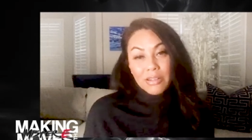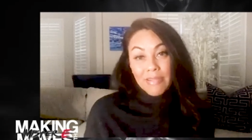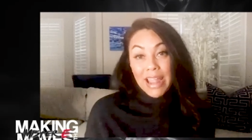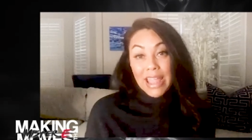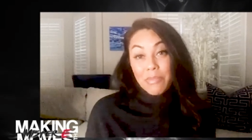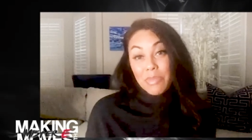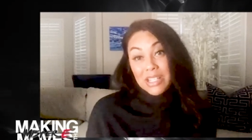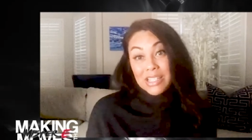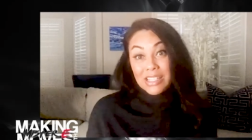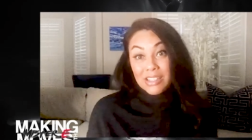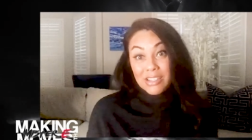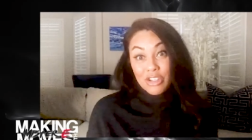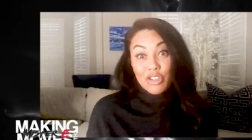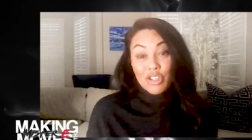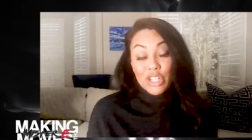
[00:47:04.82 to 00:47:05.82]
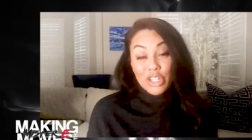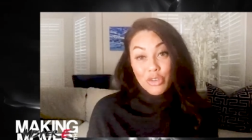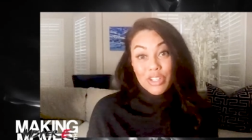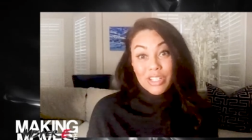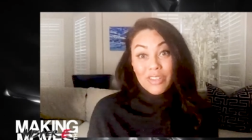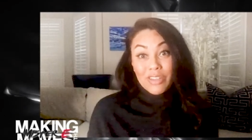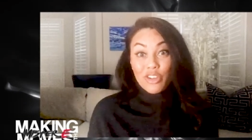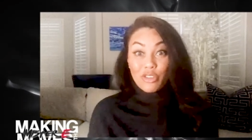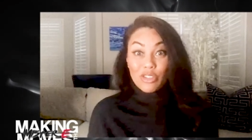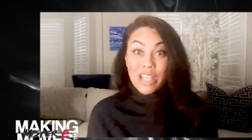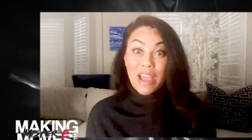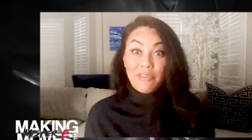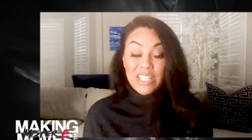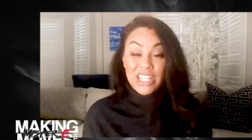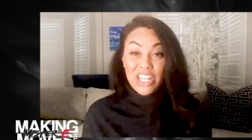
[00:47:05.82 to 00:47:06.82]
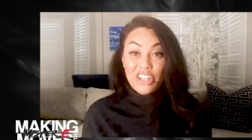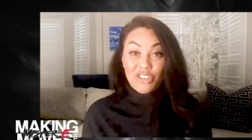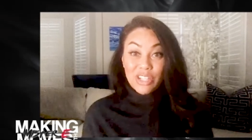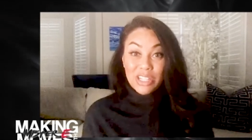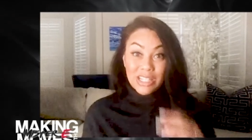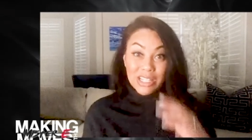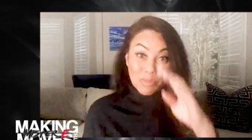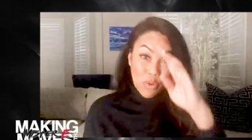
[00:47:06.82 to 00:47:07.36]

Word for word: right? Because that's usually 37 year olds have teenagers at this